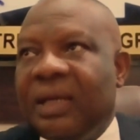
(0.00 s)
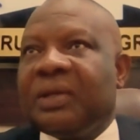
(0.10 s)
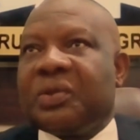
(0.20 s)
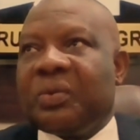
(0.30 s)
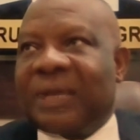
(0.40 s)

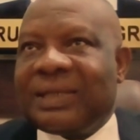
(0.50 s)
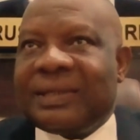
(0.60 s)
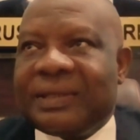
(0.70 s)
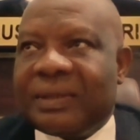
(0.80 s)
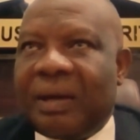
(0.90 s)
So that
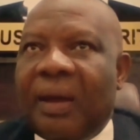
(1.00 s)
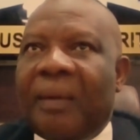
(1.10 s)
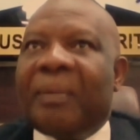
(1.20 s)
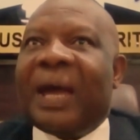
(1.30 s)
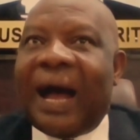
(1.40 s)
is,
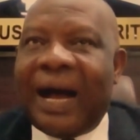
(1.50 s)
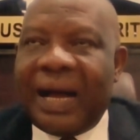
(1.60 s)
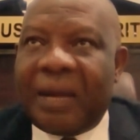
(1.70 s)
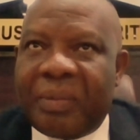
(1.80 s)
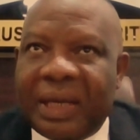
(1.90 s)
but
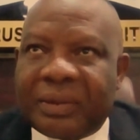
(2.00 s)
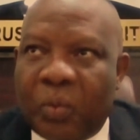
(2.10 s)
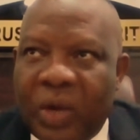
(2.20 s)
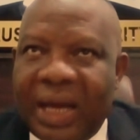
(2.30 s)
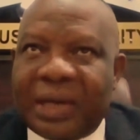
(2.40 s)

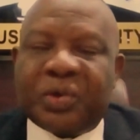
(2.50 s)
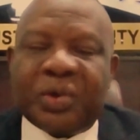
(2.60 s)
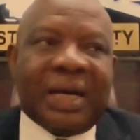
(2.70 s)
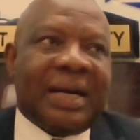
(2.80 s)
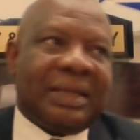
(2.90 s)
we are
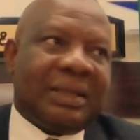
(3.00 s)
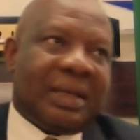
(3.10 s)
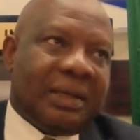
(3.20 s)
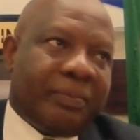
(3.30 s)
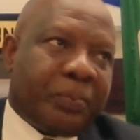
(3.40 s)
trying,
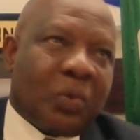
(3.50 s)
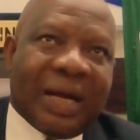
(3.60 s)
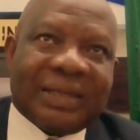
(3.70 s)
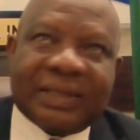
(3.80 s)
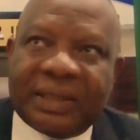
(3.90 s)
if you
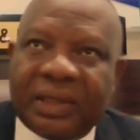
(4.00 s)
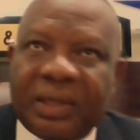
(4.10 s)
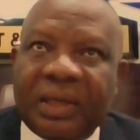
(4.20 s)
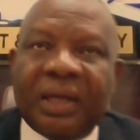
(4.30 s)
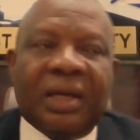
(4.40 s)
can see,